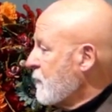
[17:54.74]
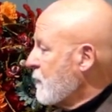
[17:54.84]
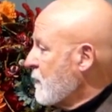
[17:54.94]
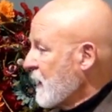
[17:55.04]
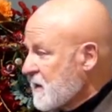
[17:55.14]

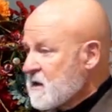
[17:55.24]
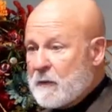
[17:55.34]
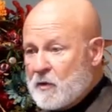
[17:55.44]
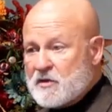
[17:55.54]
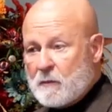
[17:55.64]
That's the
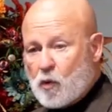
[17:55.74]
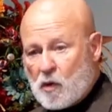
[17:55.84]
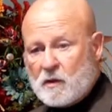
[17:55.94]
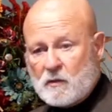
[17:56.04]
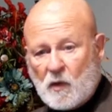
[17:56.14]
most
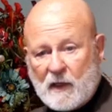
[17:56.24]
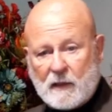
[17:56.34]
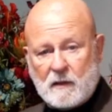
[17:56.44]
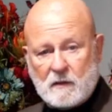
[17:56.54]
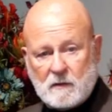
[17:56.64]
important way.
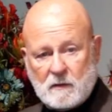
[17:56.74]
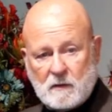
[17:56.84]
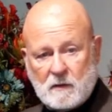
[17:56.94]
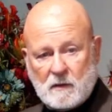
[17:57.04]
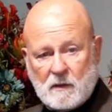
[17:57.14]

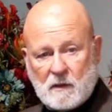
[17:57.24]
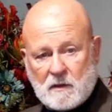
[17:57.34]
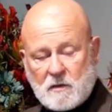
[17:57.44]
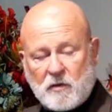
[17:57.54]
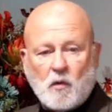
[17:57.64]

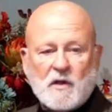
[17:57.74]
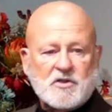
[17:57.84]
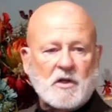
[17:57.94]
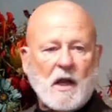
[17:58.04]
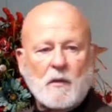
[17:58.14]
So the
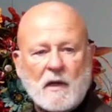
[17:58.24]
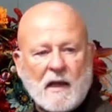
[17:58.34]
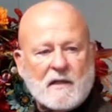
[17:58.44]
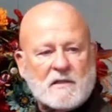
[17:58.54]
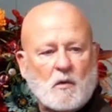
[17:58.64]
question I would
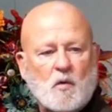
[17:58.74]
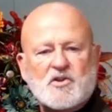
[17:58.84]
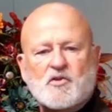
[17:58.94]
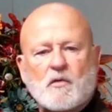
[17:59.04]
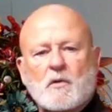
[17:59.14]
ask,
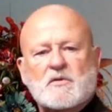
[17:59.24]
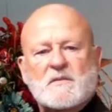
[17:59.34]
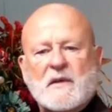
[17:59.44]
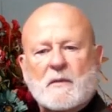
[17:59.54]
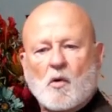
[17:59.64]
which grows
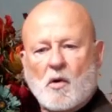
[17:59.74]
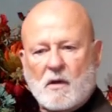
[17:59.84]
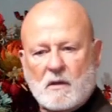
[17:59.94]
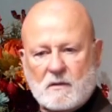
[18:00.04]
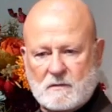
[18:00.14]
me more?
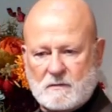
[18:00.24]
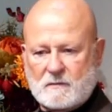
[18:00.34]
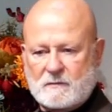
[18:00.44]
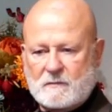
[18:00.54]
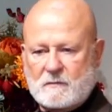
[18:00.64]

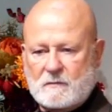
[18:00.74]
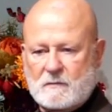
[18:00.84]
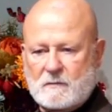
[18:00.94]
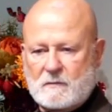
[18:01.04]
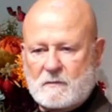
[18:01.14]

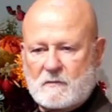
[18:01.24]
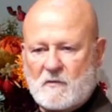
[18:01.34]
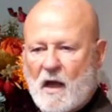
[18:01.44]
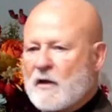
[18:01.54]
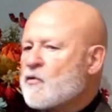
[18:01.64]

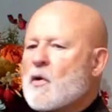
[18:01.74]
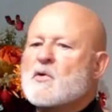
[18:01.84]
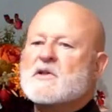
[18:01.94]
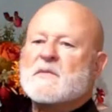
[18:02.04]
Not grows me